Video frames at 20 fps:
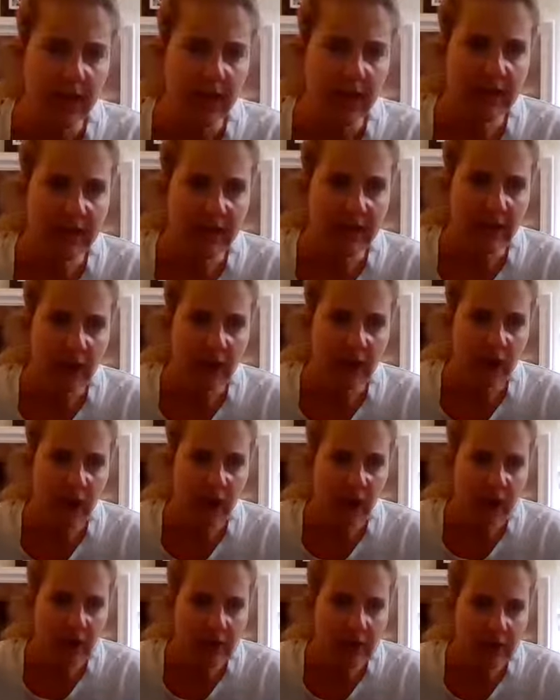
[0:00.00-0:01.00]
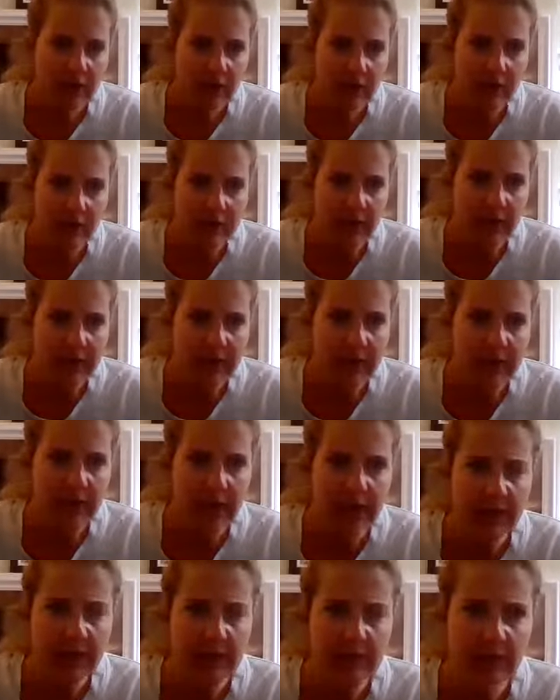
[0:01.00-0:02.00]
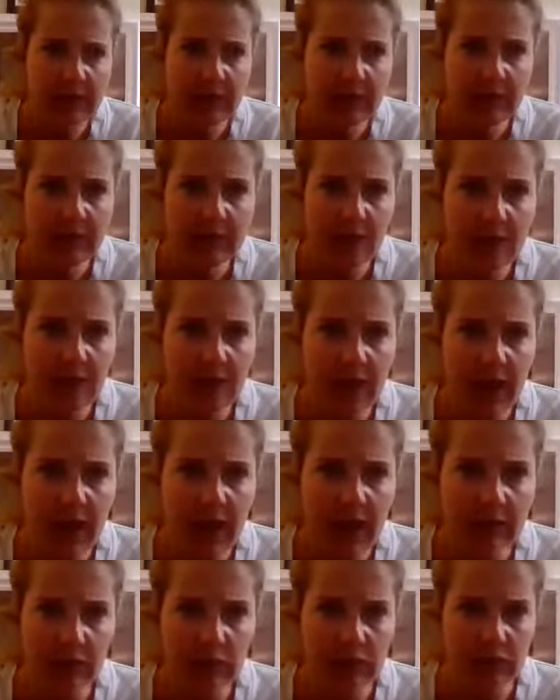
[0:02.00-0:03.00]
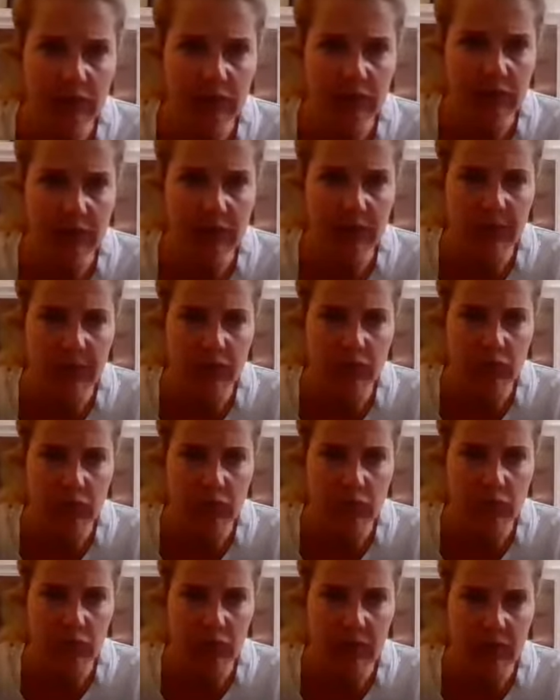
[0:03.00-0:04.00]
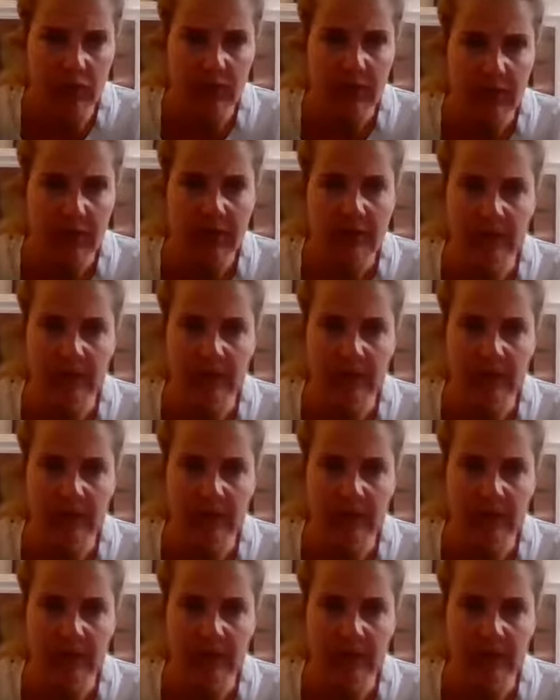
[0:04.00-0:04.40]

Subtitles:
And now hug the right inner thigh towards the right shoulder.